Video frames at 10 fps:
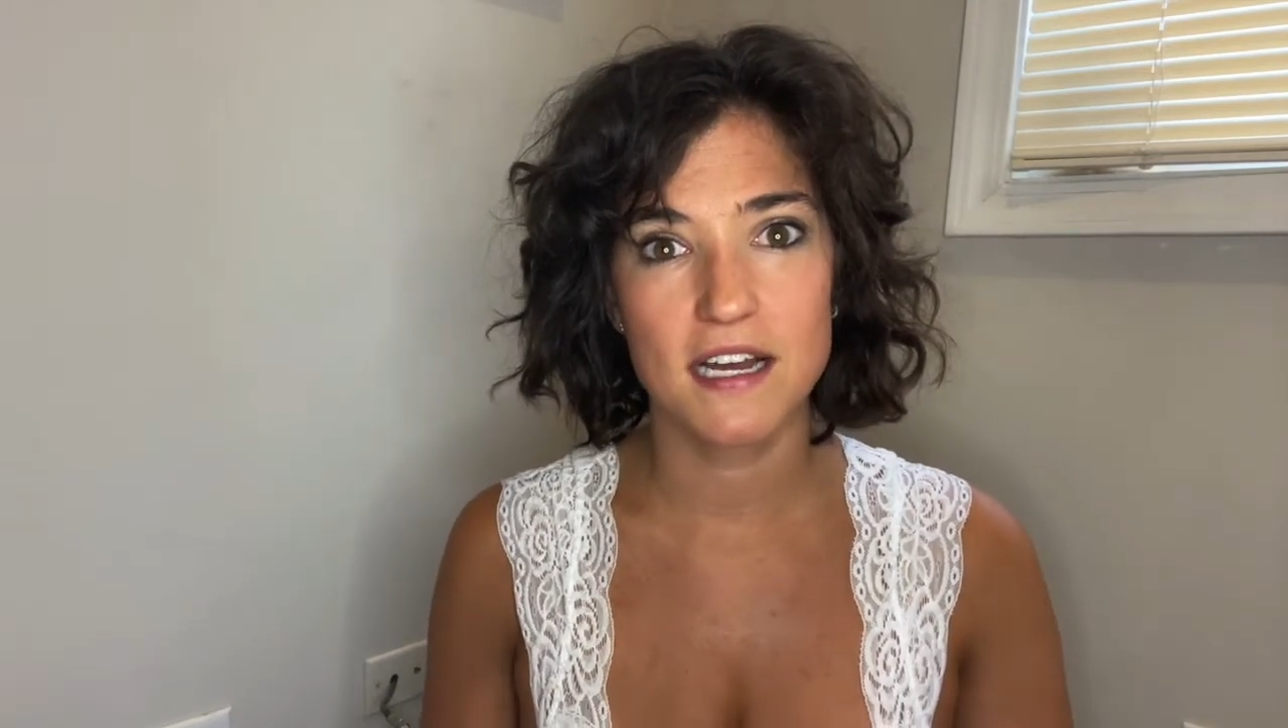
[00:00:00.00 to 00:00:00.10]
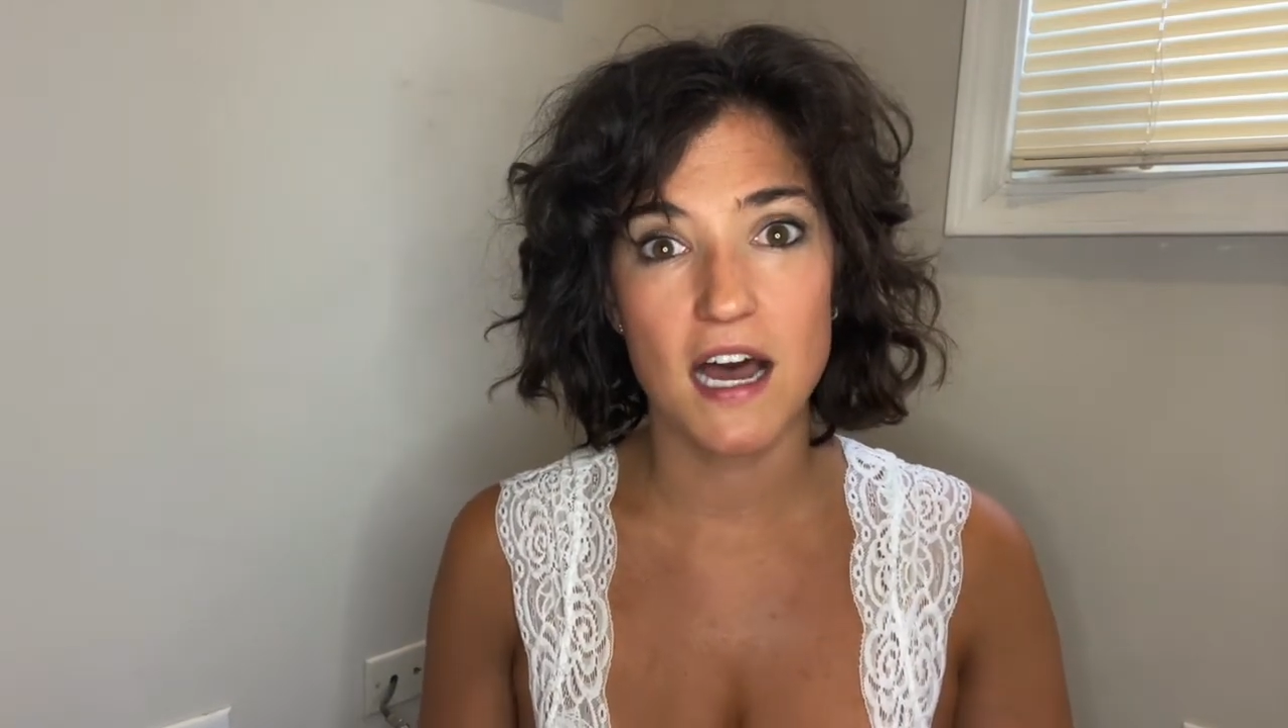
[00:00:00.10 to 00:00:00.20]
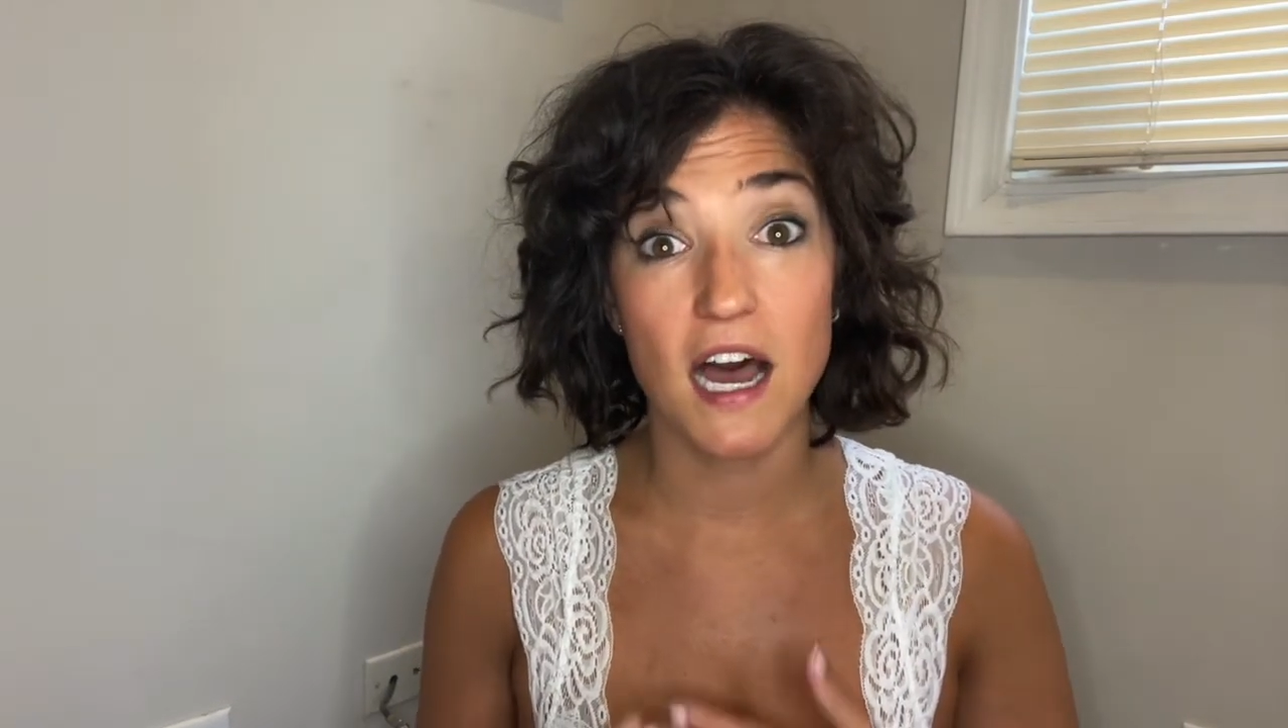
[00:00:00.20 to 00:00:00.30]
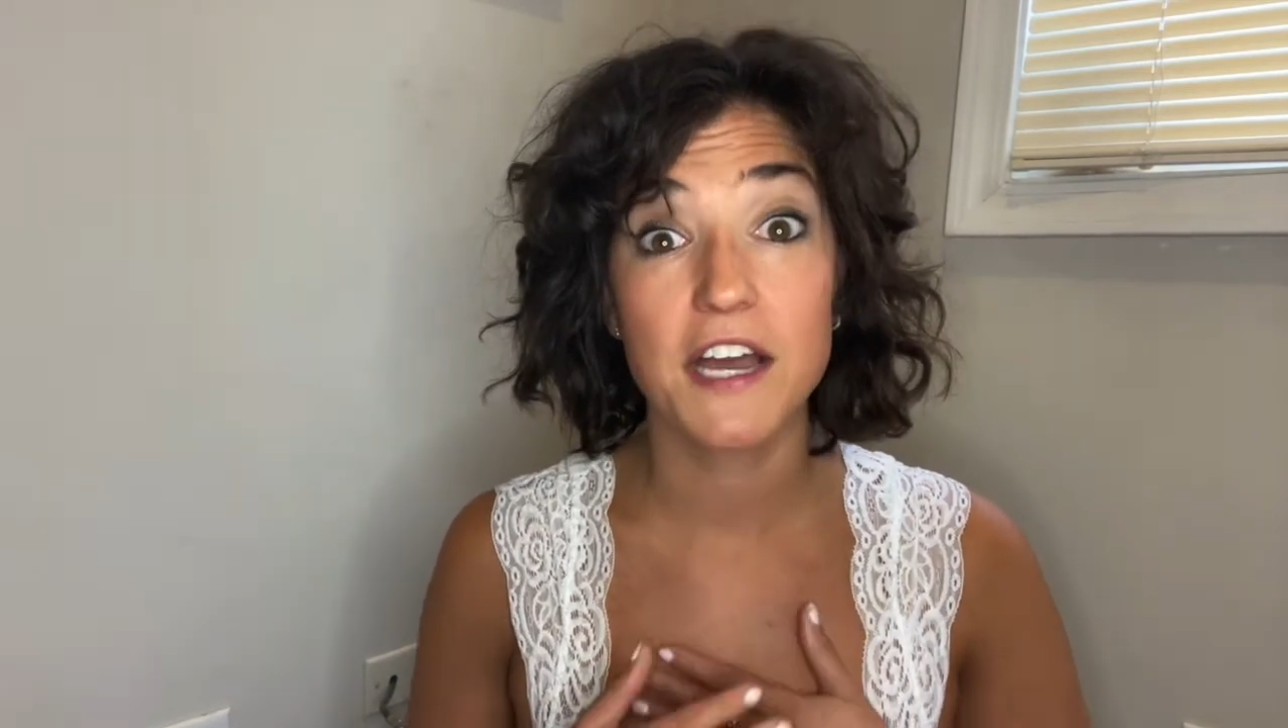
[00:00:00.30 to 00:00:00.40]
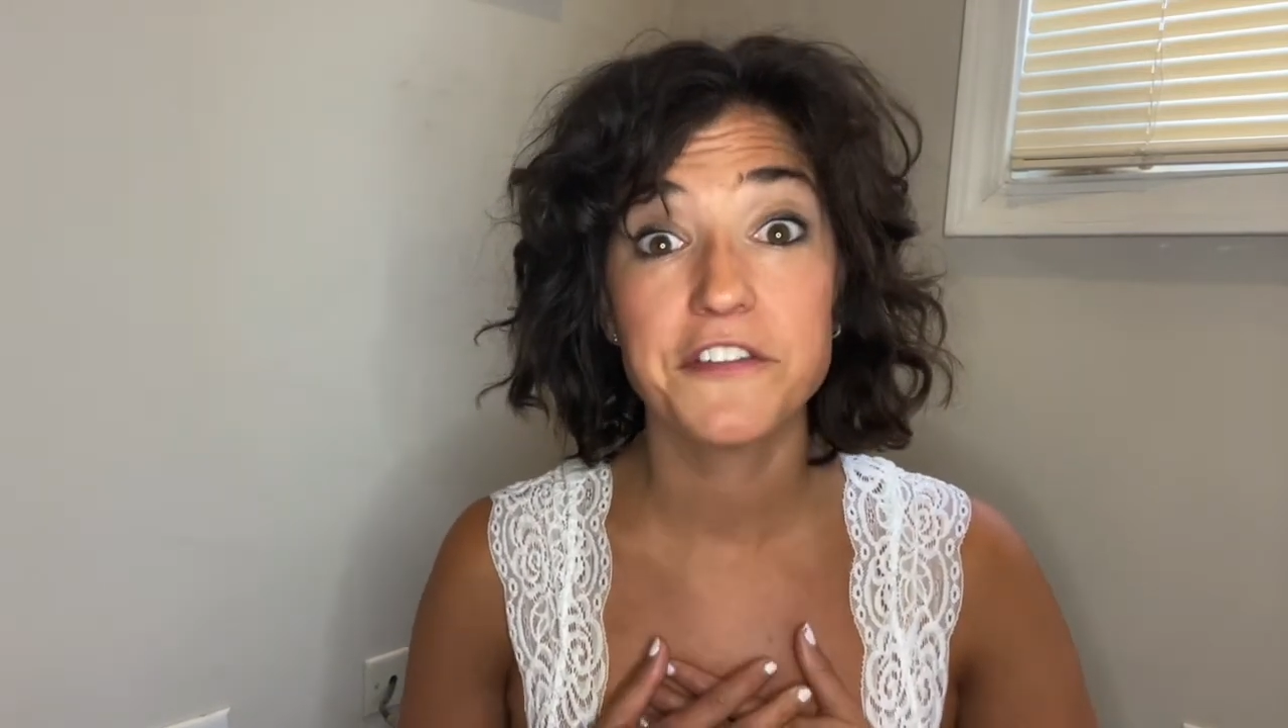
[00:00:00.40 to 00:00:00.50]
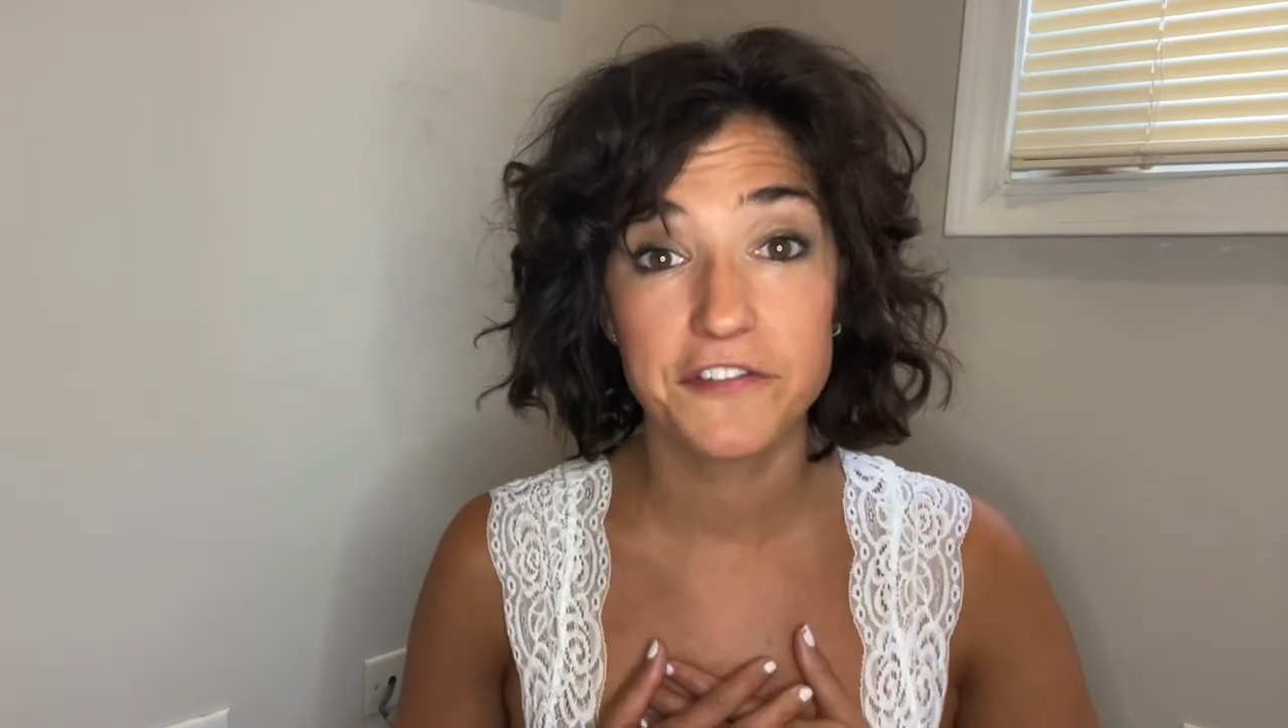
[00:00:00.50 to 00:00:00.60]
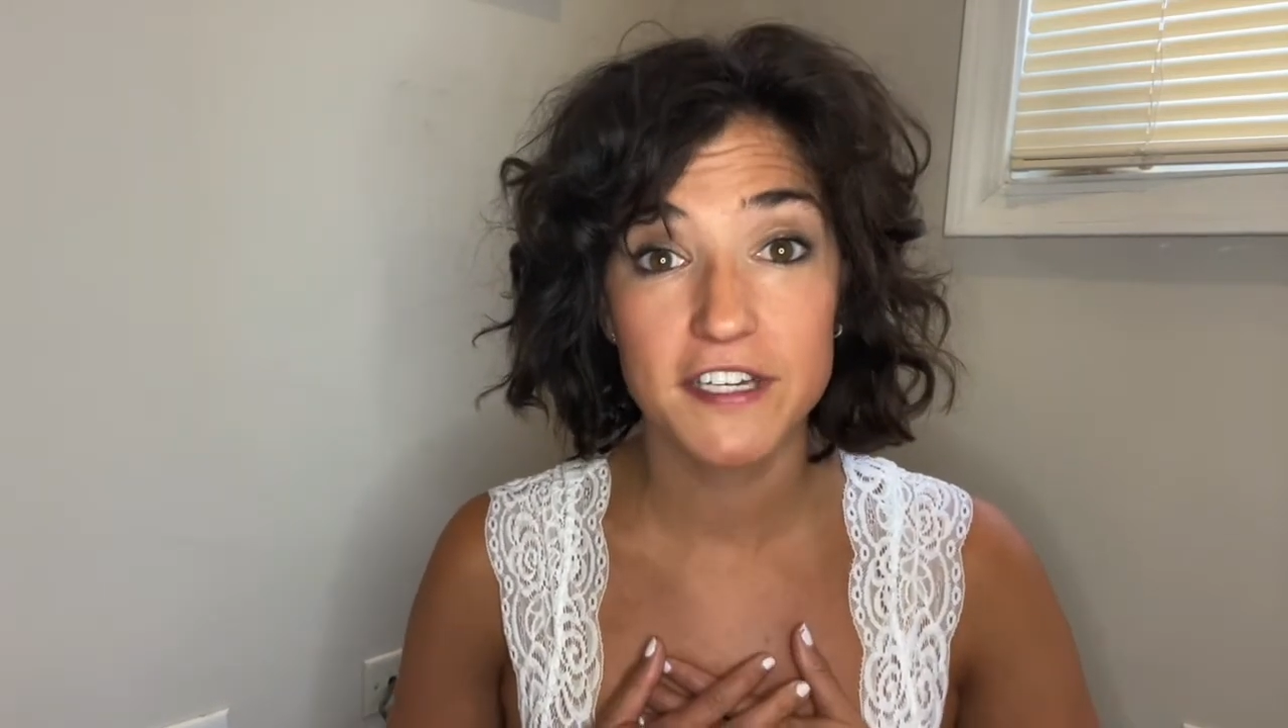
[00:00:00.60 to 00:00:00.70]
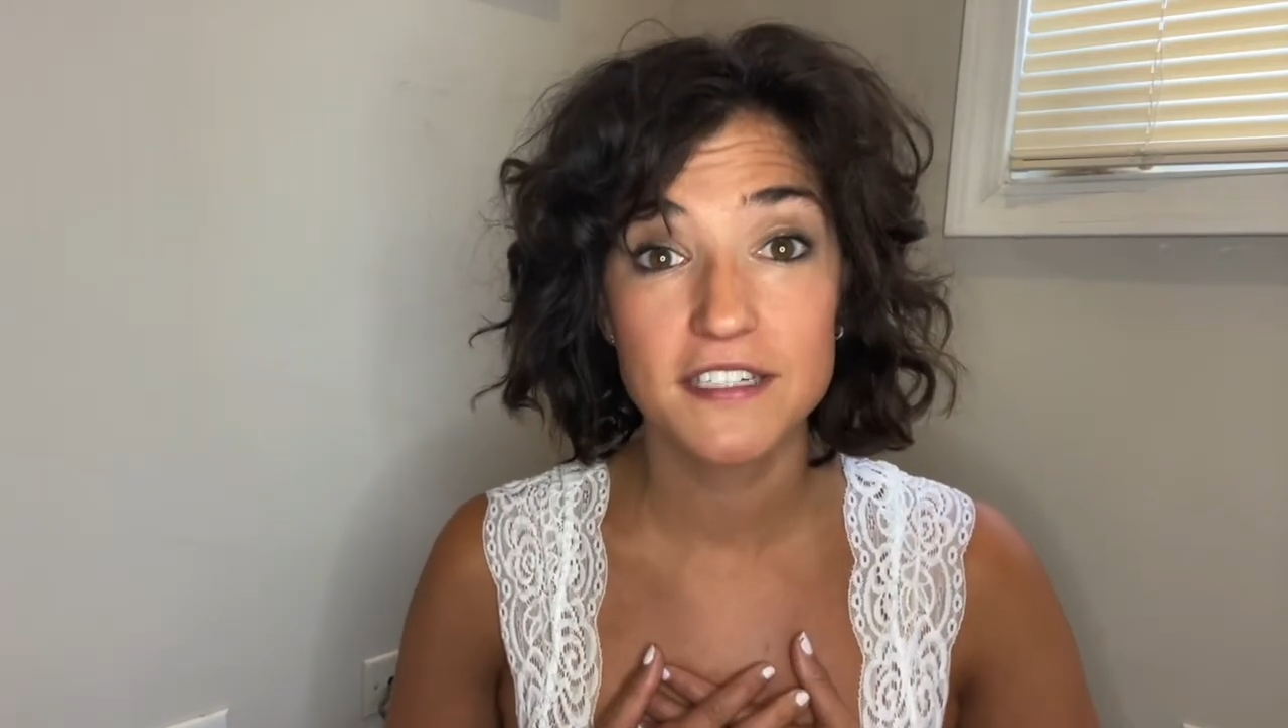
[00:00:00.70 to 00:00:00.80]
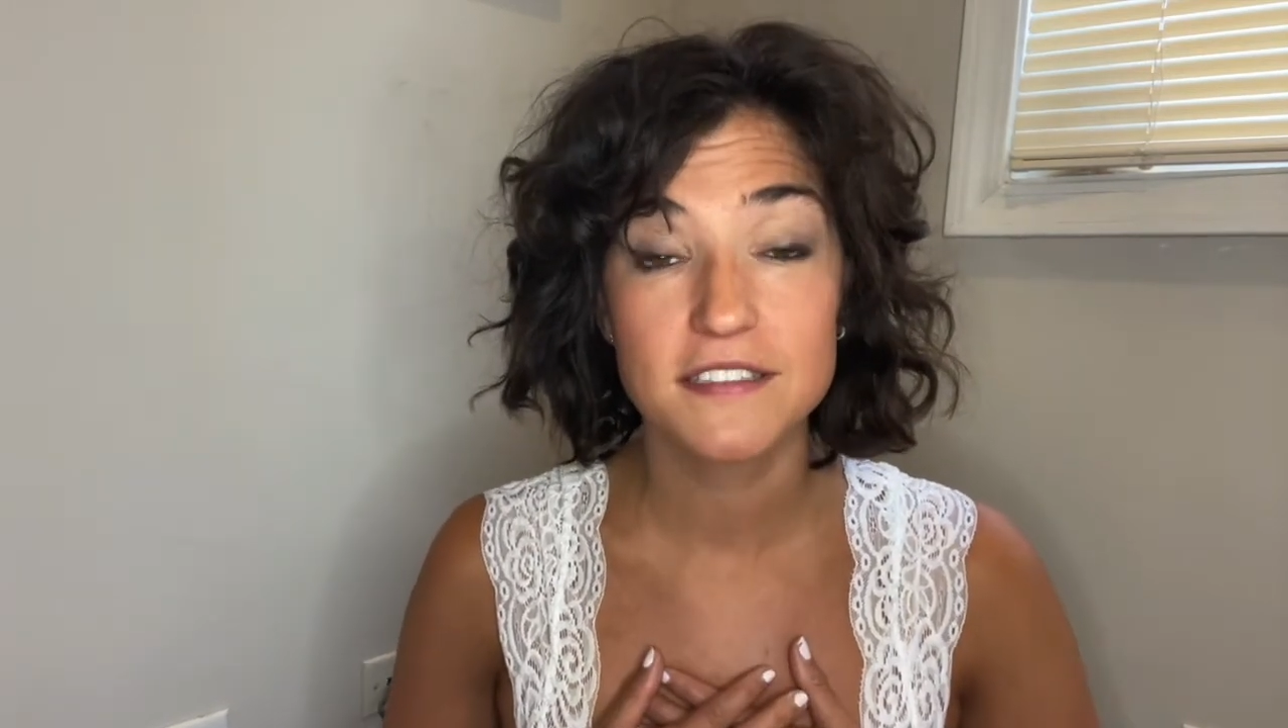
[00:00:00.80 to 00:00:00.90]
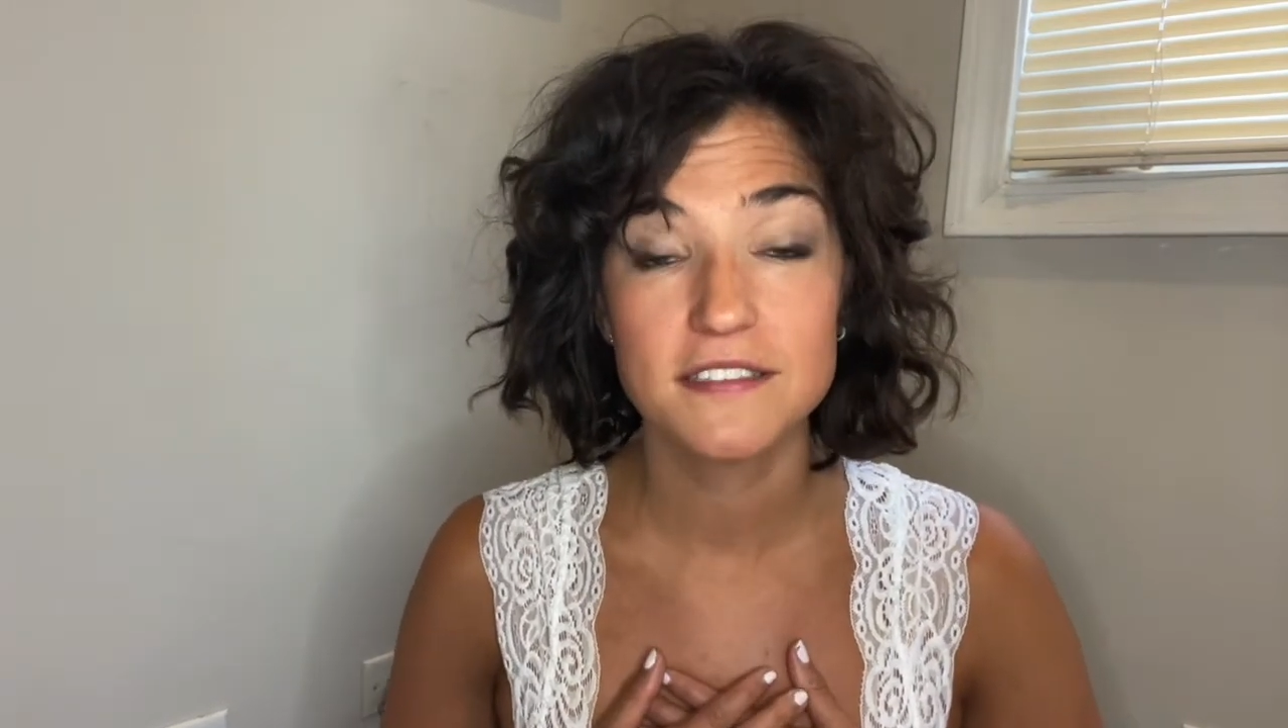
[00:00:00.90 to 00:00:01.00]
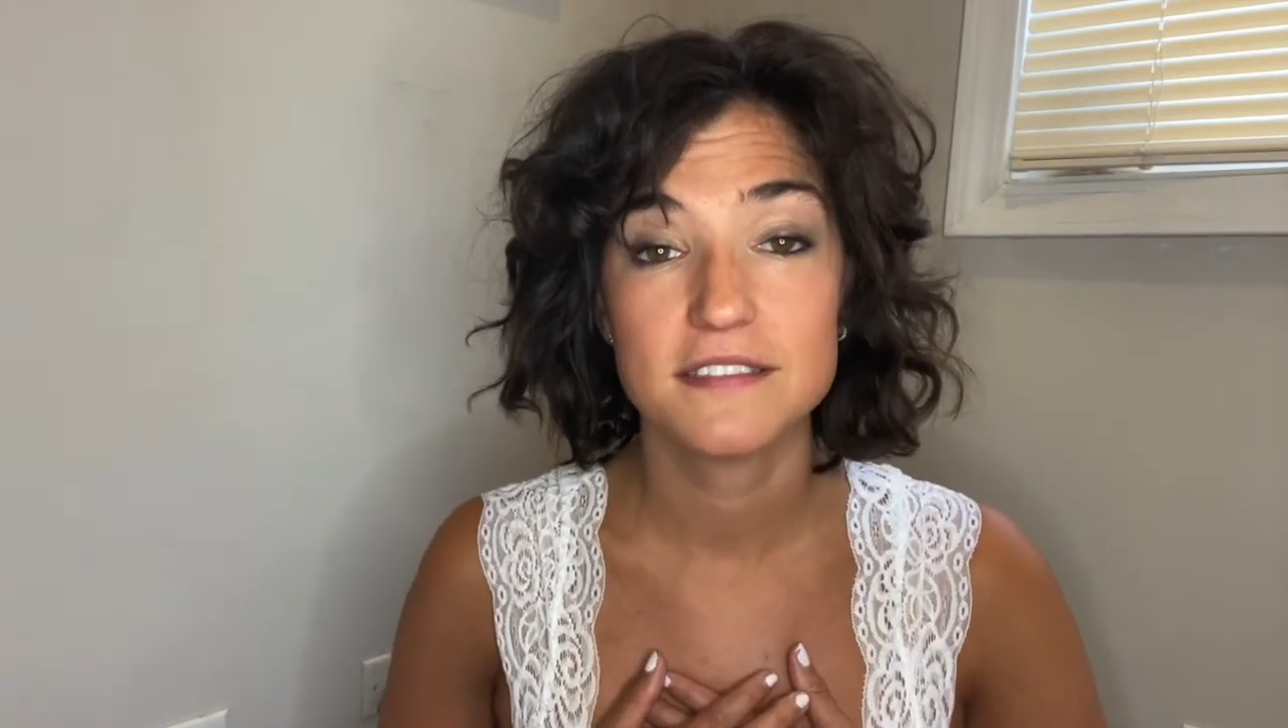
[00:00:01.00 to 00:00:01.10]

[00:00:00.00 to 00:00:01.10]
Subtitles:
I feel